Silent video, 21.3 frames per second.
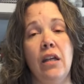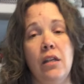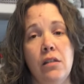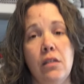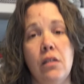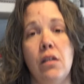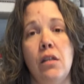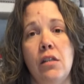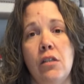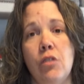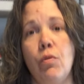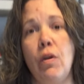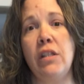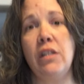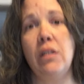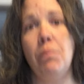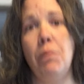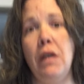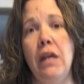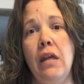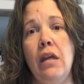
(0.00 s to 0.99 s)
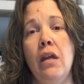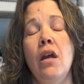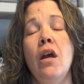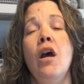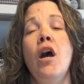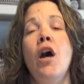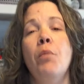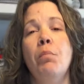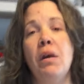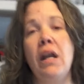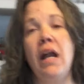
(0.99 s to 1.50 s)
nuts to this recipe,
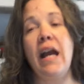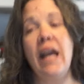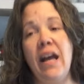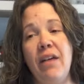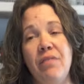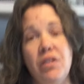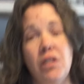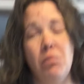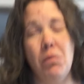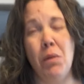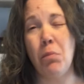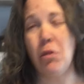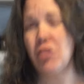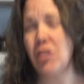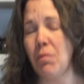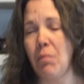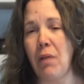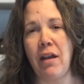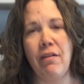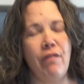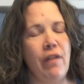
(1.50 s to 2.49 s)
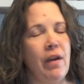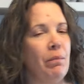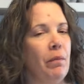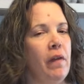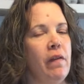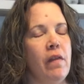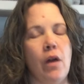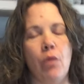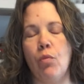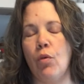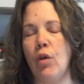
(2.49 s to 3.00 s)
but I have some members of my
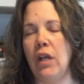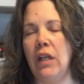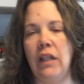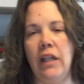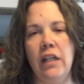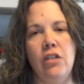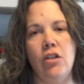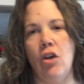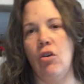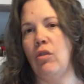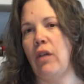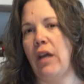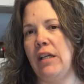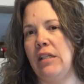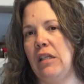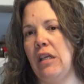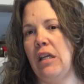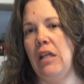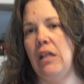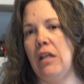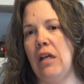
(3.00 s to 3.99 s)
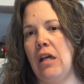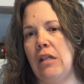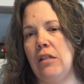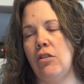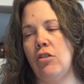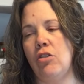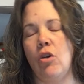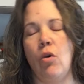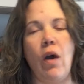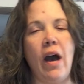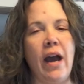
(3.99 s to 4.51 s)
family that really don't like to eat
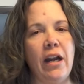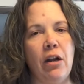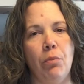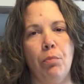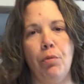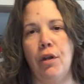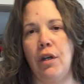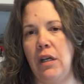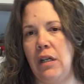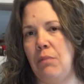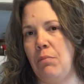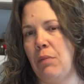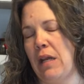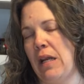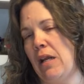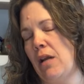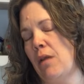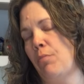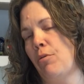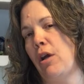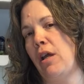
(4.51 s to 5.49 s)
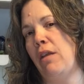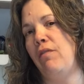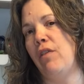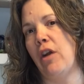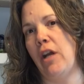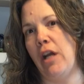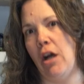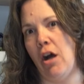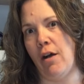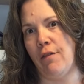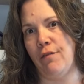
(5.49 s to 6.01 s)
nuts, so I don't put it in banana bread
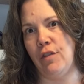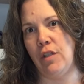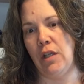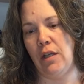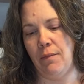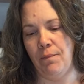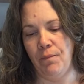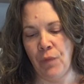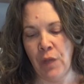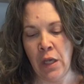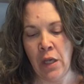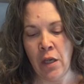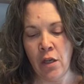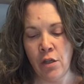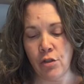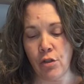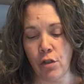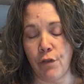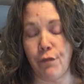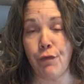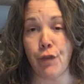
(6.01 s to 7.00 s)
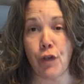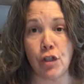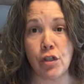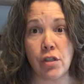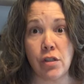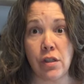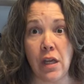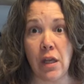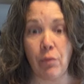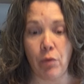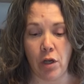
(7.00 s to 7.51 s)
very often. So the
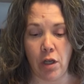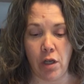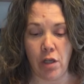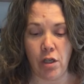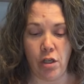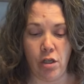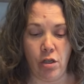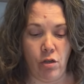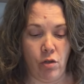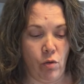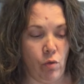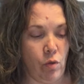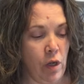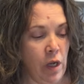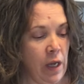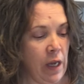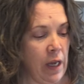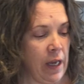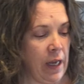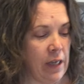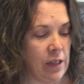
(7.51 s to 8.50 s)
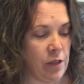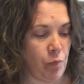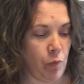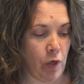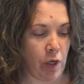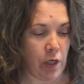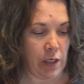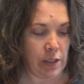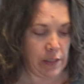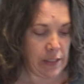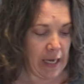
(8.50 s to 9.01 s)
first thing we're going to do is we're
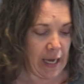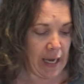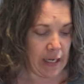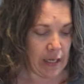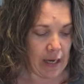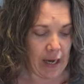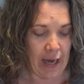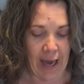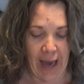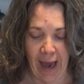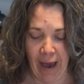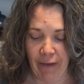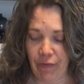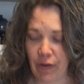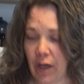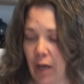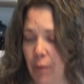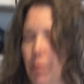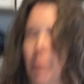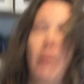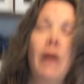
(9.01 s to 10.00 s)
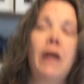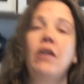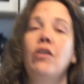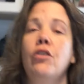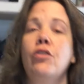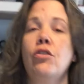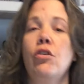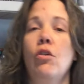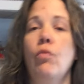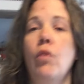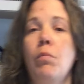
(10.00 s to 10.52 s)
going to take a half a cup of butter.
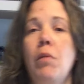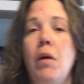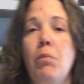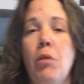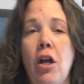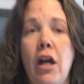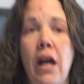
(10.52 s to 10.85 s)
So remember,